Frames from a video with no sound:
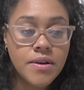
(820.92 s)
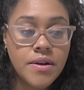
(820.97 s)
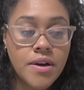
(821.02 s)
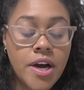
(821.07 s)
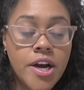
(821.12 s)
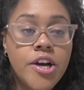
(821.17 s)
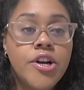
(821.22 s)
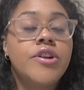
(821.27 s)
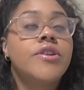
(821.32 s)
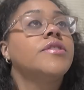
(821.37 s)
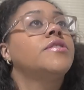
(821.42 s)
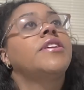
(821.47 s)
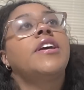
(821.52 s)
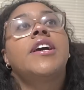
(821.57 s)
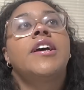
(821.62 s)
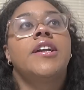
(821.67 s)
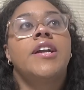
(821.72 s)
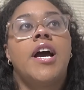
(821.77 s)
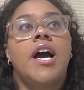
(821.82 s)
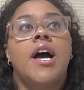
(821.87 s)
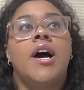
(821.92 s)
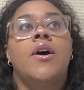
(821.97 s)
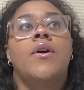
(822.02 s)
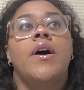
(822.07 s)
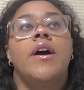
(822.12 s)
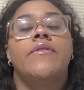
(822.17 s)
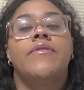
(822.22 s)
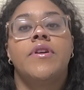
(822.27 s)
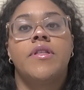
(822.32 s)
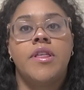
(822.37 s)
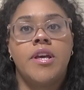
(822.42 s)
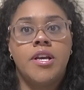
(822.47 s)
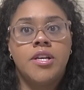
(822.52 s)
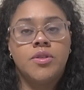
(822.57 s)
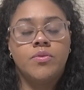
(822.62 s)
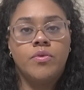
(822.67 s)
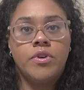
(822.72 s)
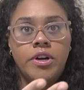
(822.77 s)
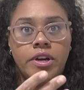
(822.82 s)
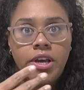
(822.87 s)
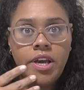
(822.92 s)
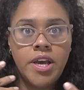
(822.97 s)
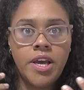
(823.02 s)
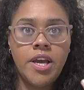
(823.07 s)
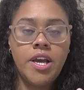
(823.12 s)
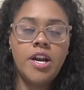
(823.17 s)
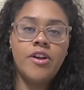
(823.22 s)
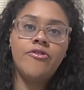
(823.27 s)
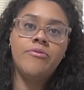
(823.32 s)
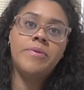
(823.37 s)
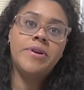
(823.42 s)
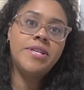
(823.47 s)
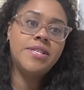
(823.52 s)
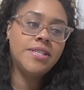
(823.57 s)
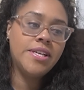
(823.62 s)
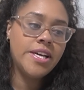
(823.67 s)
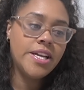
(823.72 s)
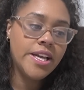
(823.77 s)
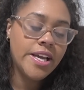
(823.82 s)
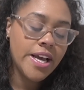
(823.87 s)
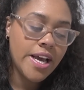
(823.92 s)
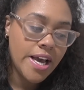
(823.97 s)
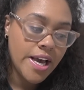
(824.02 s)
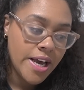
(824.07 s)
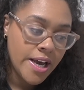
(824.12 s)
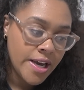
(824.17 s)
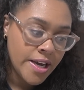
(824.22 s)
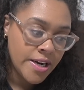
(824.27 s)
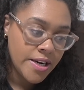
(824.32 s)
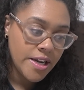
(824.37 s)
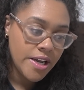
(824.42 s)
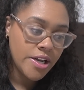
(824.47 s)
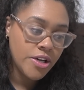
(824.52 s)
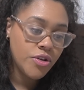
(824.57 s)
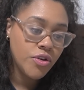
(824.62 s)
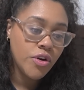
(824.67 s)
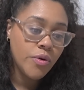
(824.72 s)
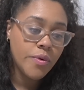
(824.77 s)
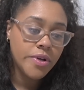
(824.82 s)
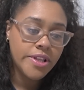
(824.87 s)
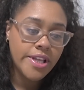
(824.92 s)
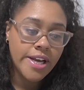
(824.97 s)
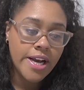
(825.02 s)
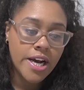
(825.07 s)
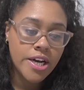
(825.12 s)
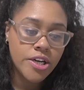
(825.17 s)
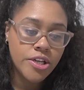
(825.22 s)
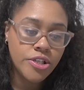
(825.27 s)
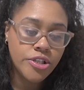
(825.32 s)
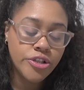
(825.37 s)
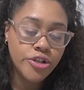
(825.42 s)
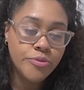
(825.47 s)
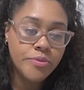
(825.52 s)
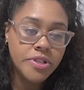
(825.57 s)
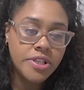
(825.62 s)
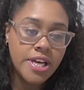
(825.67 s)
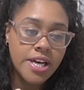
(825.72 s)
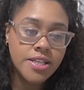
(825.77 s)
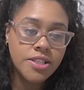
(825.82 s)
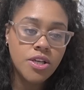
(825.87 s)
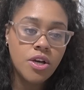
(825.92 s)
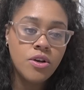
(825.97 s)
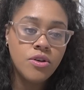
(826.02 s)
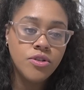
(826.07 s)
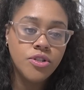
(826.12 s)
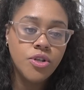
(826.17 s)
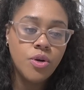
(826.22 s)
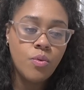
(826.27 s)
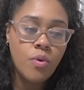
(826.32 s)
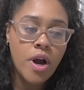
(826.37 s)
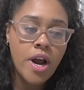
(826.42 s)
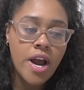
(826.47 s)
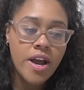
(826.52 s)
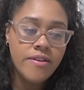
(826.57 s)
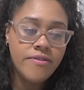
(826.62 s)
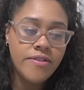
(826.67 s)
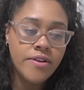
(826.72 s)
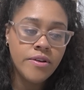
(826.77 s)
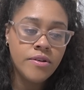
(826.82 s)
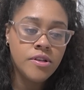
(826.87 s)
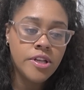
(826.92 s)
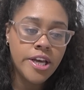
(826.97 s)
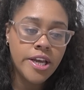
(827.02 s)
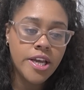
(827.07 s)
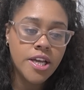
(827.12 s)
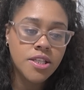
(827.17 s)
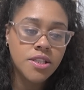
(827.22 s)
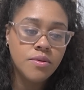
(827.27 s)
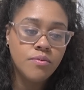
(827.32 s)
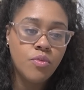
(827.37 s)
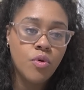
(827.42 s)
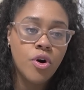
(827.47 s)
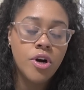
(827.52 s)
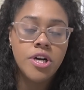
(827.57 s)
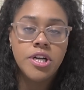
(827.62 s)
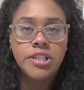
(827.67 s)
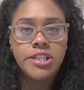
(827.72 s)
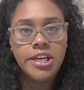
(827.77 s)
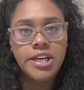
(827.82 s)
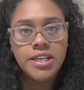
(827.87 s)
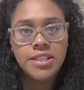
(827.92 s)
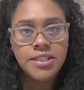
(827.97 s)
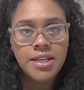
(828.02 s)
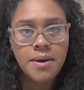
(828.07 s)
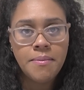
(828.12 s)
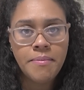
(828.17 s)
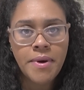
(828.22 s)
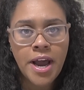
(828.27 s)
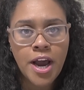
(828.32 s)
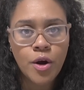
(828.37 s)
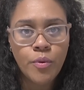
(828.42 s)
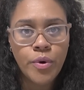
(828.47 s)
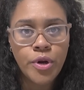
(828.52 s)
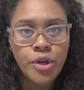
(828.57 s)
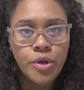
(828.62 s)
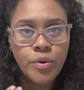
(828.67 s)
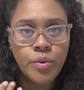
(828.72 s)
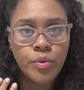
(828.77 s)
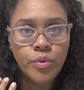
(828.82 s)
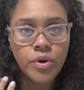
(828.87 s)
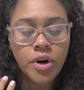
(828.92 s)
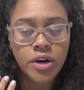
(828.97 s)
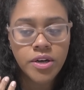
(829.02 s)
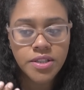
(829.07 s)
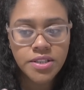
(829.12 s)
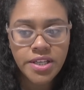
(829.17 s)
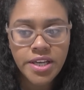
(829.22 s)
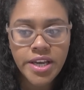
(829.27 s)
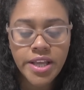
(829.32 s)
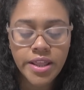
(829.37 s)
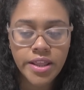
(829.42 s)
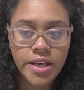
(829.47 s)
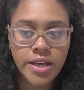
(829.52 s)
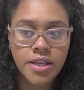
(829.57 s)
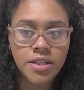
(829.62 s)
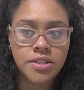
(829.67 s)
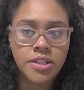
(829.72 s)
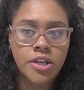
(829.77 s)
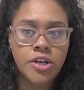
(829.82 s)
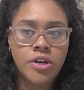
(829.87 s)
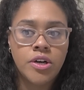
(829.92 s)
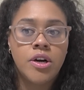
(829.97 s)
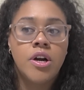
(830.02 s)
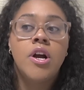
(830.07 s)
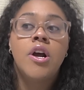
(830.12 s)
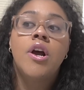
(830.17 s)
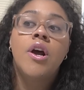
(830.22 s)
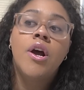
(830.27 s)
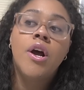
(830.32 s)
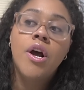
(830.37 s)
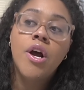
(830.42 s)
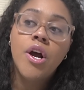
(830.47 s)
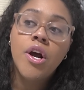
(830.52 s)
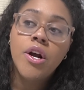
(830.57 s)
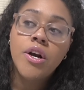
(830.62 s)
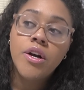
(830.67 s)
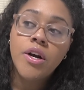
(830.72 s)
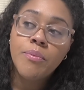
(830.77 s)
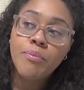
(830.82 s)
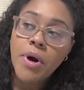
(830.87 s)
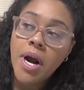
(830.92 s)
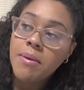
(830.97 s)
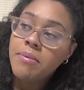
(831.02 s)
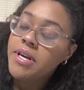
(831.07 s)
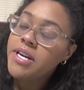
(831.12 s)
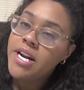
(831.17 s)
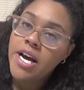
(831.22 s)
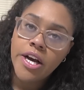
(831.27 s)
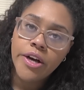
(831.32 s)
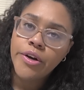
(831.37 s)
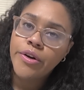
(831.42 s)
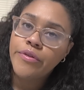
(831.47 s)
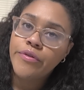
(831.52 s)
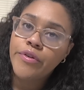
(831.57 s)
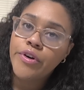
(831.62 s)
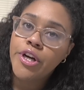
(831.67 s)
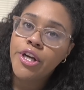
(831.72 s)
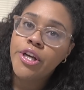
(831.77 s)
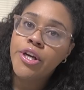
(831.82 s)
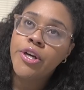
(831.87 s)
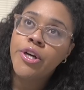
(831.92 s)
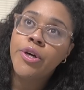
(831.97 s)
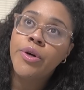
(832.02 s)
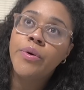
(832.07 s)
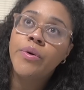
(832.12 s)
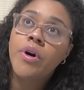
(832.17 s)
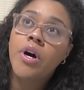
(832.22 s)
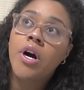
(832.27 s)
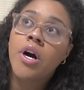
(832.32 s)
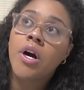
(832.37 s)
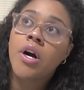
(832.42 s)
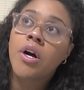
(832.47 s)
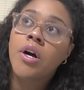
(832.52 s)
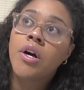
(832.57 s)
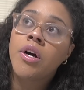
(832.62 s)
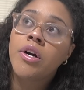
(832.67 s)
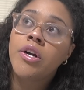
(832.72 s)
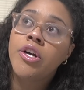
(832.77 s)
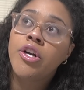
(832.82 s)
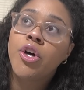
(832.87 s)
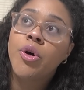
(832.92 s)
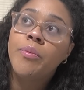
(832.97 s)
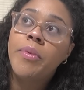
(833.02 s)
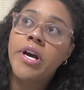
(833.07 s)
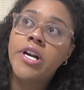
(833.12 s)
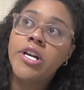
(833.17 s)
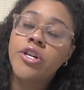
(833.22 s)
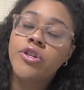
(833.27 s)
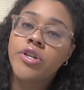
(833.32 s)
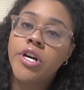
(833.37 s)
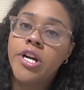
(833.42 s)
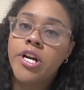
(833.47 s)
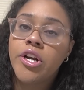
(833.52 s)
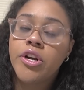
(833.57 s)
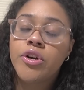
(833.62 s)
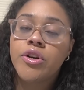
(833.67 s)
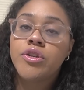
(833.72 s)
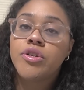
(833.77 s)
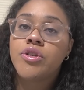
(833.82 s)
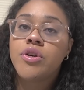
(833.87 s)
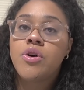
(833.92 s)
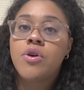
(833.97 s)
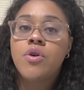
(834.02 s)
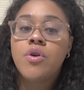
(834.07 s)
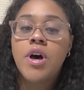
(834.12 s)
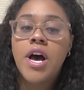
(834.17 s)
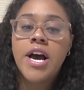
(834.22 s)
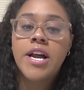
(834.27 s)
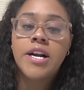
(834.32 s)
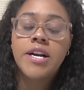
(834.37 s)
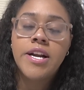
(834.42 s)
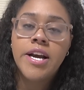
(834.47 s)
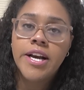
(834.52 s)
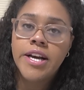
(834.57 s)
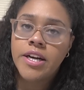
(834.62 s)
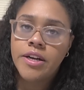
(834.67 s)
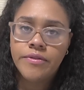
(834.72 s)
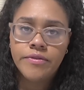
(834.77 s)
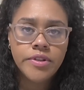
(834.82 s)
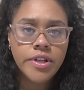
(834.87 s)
I understand how everything's working and everybody's getting ahead and doing what they got to do. But that's also why I feel like it's important to take a step back when you are seeing things that are probably not good for you or, penetrating your soul at a negative